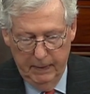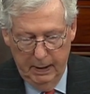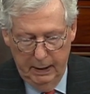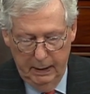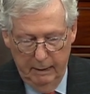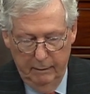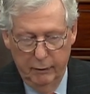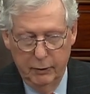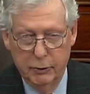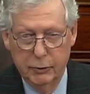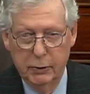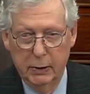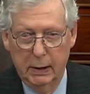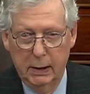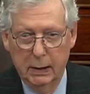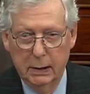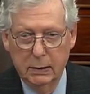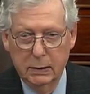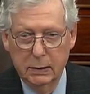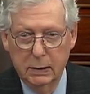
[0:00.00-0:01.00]
every
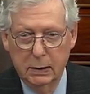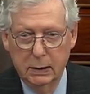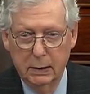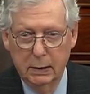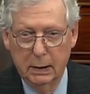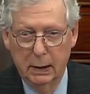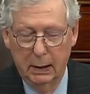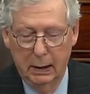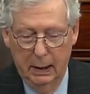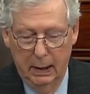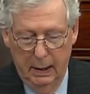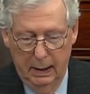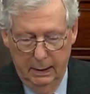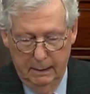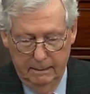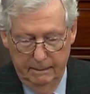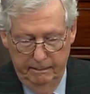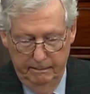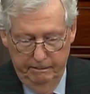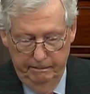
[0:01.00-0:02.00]
chance they get.
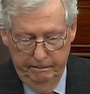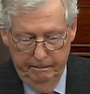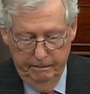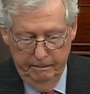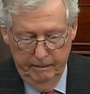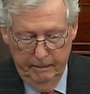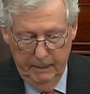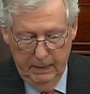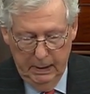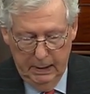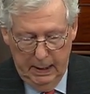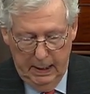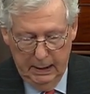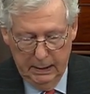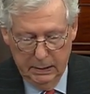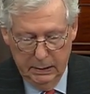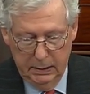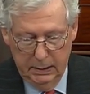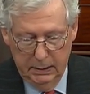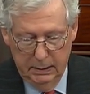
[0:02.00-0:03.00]

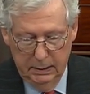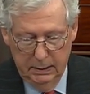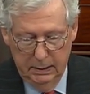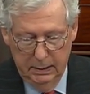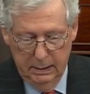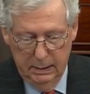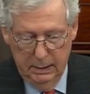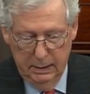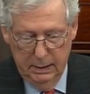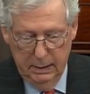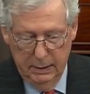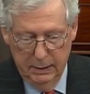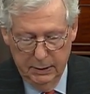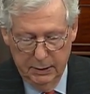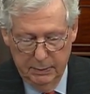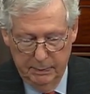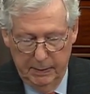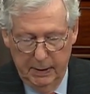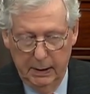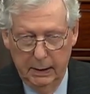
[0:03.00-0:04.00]
Taxing,
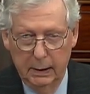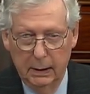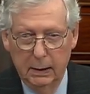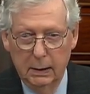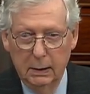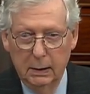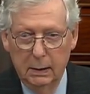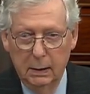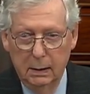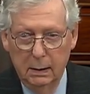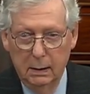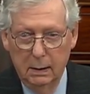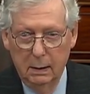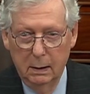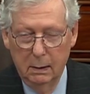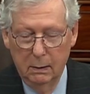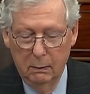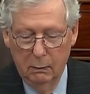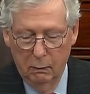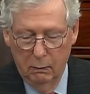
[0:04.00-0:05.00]
spending,
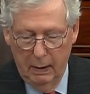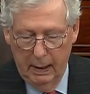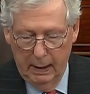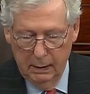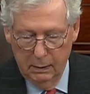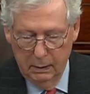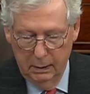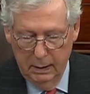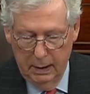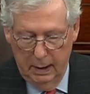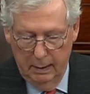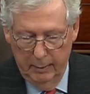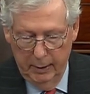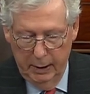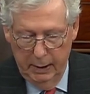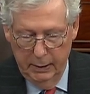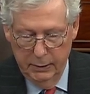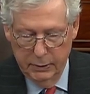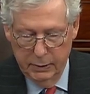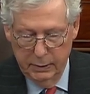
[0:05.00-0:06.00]
radical
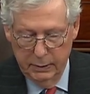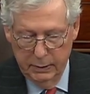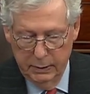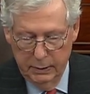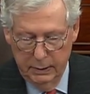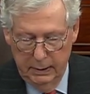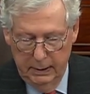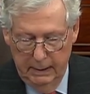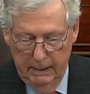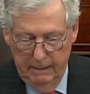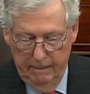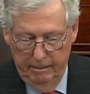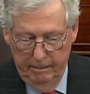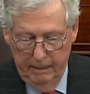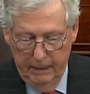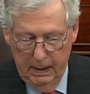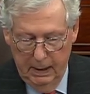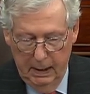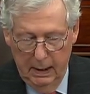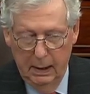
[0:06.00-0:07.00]
nominations,
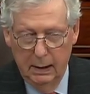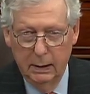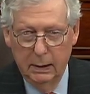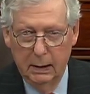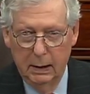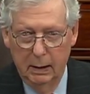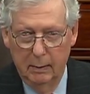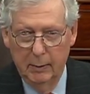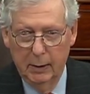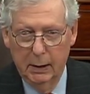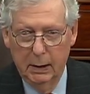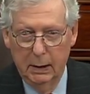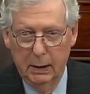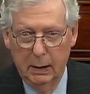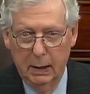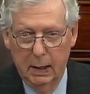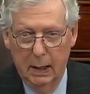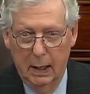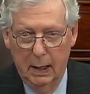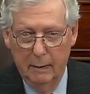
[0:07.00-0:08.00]
and
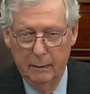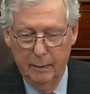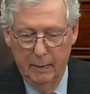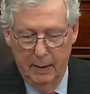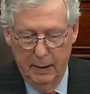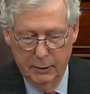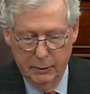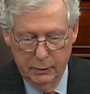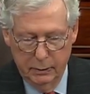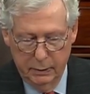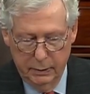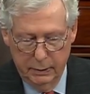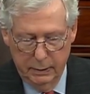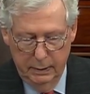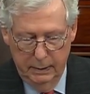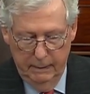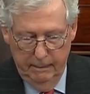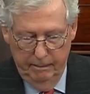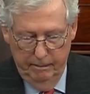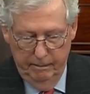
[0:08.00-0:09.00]
gimmicky half measures.
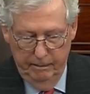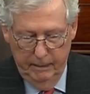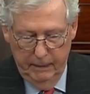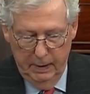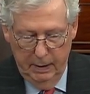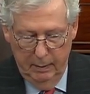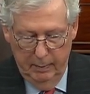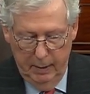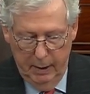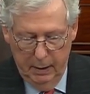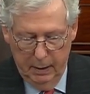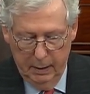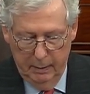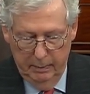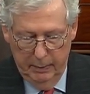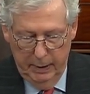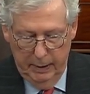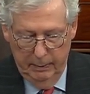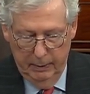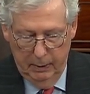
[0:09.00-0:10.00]
The American
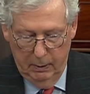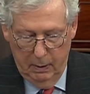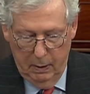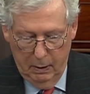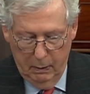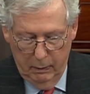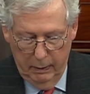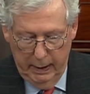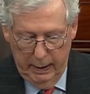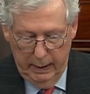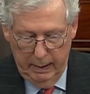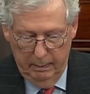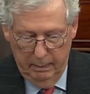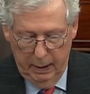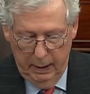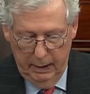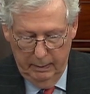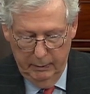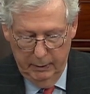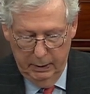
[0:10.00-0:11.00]
people already
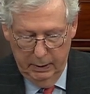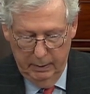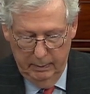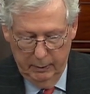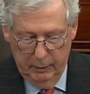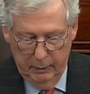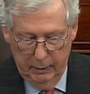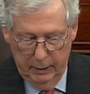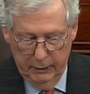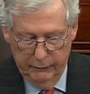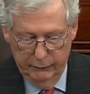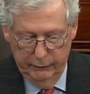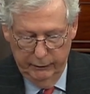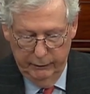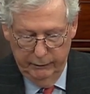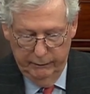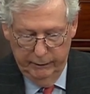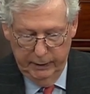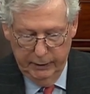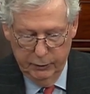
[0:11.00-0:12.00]
blame the Democrats for
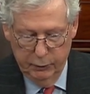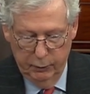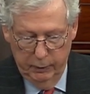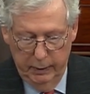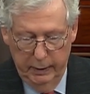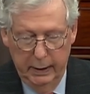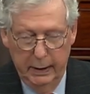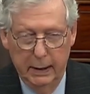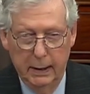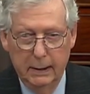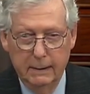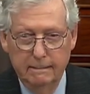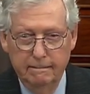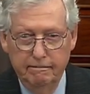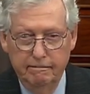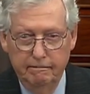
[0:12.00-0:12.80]
the fix we're in.